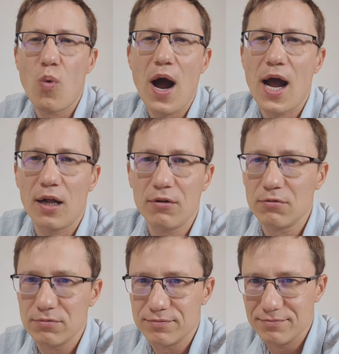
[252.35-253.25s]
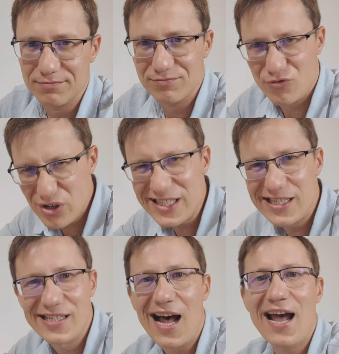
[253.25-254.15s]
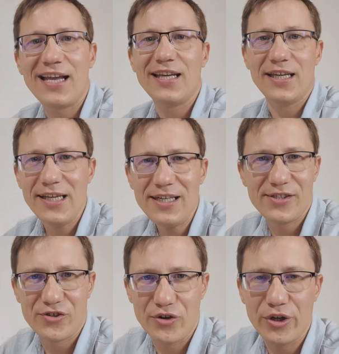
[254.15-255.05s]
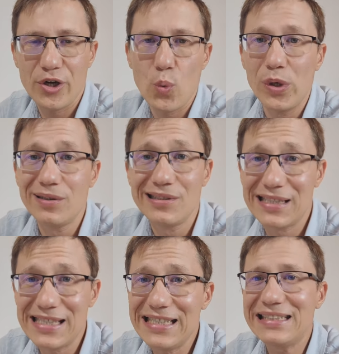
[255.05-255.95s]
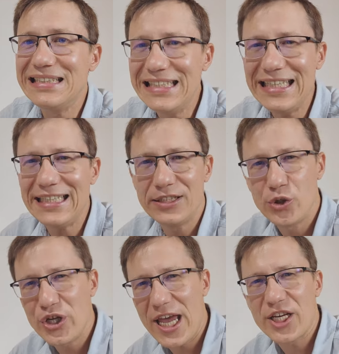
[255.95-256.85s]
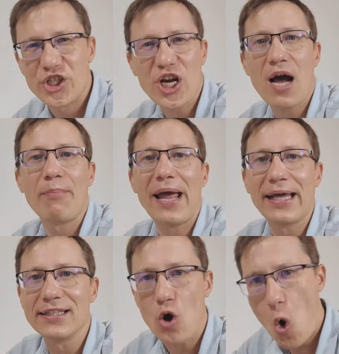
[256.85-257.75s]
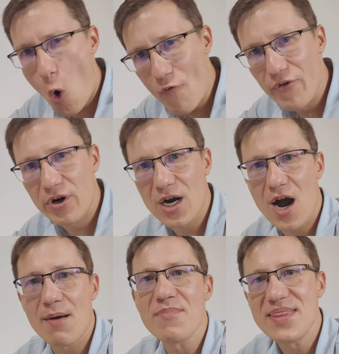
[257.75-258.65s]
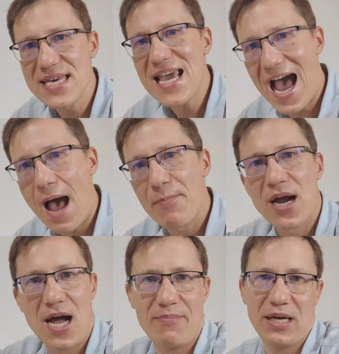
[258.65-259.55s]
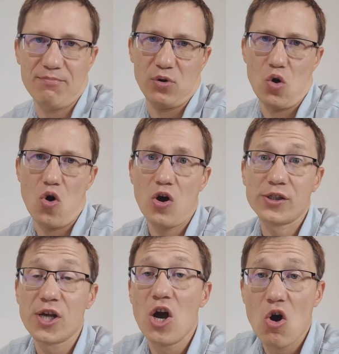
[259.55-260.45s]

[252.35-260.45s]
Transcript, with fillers: while redesigning history will still need to catch up and overcome the upcoming blocks